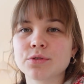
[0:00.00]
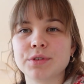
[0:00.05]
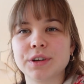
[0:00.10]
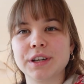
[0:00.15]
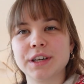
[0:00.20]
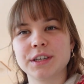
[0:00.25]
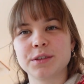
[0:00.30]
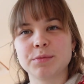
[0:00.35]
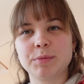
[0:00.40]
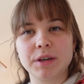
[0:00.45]

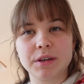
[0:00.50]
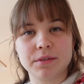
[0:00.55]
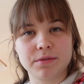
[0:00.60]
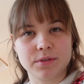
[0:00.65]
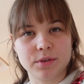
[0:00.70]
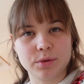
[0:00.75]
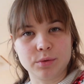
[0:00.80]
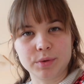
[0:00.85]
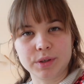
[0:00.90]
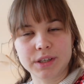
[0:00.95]
really speak
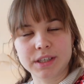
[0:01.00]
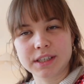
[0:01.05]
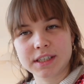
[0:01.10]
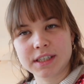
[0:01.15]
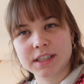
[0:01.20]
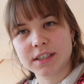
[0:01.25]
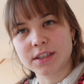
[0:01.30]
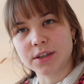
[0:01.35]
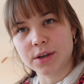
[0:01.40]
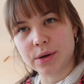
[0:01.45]

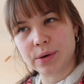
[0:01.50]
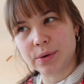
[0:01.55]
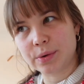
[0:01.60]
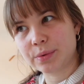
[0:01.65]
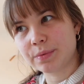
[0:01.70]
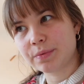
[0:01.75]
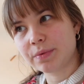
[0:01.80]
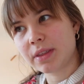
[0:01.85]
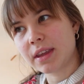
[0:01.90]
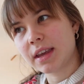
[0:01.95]
fluent though.
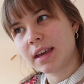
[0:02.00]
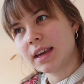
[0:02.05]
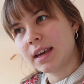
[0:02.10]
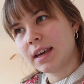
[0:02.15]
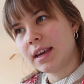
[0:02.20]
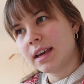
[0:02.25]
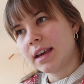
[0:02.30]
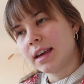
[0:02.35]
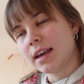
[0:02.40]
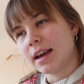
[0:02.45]

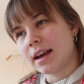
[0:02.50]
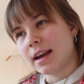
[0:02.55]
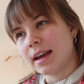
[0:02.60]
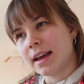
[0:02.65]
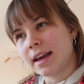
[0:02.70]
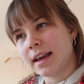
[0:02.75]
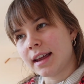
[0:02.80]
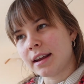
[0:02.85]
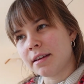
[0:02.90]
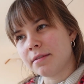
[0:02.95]

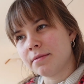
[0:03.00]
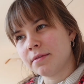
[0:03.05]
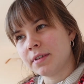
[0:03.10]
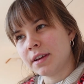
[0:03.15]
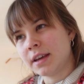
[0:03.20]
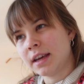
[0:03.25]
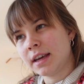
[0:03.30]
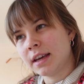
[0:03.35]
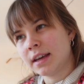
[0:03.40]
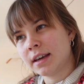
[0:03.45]
And I
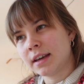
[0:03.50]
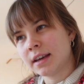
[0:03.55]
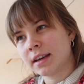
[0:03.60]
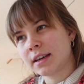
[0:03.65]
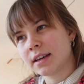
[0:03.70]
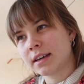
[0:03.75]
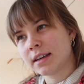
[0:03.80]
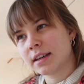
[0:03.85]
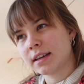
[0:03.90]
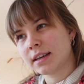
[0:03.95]

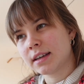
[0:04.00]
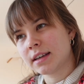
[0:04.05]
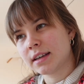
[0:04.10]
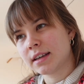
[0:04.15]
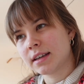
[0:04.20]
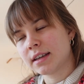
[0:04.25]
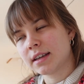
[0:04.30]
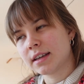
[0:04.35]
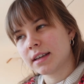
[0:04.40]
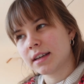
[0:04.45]
think
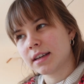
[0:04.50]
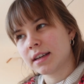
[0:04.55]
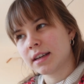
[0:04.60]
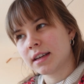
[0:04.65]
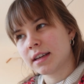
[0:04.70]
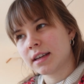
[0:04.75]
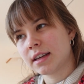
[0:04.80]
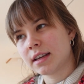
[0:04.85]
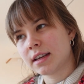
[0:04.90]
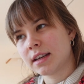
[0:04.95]

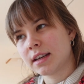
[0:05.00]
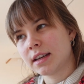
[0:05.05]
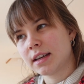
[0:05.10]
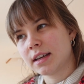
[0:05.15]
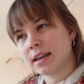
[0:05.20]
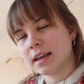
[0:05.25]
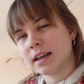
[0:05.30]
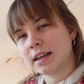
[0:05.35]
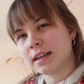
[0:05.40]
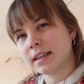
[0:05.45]

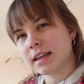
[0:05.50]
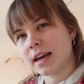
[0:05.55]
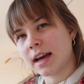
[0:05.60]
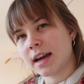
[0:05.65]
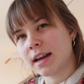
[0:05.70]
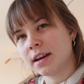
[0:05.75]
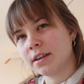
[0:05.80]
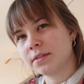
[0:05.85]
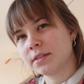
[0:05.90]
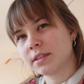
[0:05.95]
it
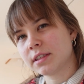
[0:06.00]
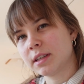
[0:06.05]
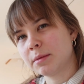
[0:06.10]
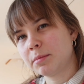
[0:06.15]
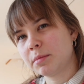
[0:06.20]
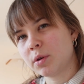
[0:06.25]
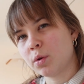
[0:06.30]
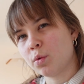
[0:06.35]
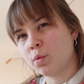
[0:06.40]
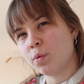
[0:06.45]
kind of
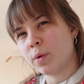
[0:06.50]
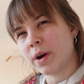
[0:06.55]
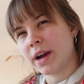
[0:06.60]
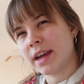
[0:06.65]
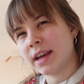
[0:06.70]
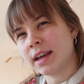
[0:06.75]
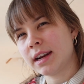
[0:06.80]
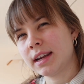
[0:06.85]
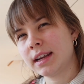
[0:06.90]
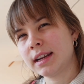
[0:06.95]
slipped
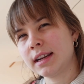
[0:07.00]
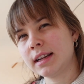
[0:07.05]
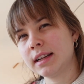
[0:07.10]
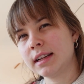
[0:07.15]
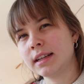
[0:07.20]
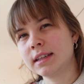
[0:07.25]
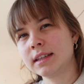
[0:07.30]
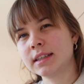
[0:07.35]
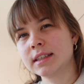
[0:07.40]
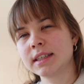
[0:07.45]
away a
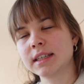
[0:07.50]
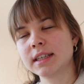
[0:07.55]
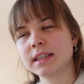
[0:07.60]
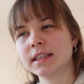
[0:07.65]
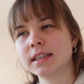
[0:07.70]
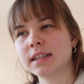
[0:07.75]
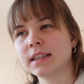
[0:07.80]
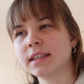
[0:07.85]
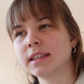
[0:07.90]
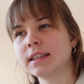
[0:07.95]
little
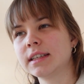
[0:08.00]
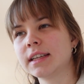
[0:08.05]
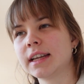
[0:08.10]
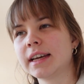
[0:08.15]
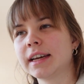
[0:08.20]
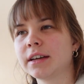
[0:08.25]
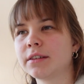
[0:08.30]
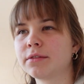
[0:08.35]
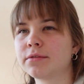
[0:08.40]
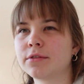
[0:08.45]
till
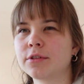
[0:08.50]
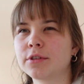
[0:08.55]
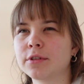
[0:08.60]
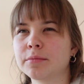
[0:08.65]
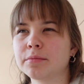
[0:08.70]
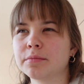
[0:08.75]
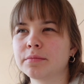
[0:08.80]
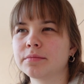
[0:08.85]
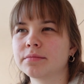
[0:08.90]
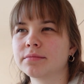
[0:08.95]
like
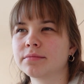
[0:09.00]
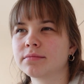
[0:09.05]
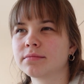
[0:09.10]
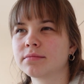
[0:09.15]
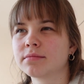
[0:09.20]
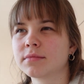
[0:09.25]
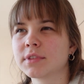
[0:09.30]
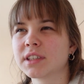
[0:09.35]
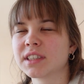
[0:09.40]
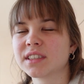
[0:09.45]
from
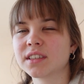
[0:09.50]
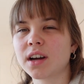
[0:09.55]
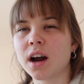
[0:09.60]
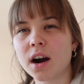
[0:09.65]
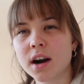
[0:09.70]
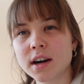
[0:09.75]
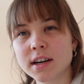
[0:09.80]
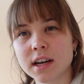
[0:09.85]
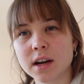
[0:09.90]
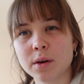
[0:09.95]
the
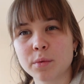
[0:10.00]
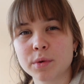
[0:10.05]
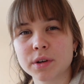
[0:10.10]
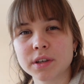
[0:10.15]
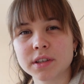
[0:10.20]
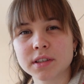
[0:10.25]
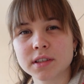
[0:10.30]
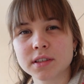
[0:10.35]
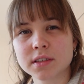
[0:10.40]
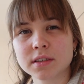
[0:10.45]
start I
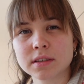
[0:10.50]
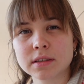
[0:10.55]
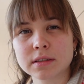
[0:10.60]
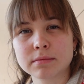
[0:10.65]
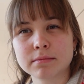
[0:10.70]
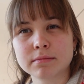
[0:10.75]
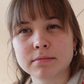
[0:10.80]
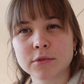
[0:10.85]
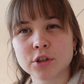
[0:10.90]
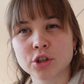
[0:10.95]
was
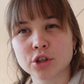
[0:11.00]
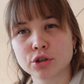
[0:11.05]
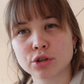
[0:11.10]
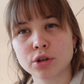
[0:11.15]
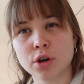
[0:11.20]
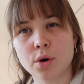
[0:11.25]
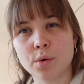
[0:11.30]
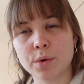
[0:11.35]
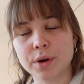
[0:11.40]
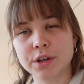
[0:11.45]

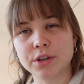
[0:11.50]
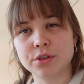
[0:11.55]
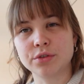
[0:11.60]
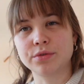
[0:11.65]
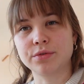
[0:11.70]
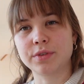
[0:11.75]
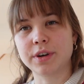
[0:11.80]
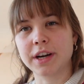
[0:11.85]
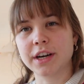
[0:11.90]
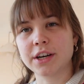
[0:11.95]
so into
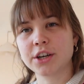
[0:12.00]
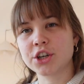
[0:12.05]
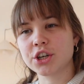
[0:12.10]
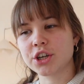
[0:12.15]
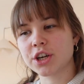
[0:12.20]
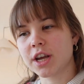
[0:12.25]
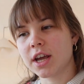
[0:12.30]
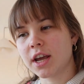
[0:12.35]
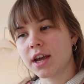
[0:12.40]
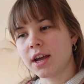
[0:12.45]
French.